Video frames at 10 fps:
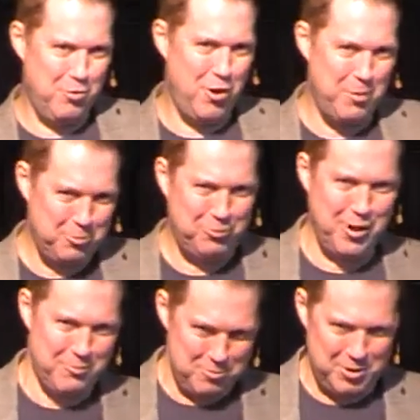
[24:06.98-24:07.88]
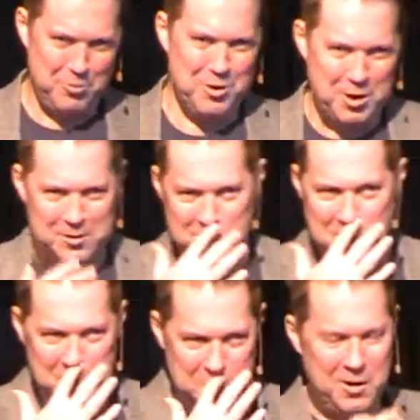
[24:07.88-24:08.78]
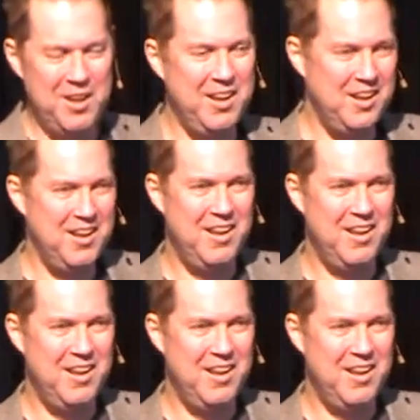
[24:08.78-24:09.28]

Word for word: at chapter seven, but he went on to chapter eight.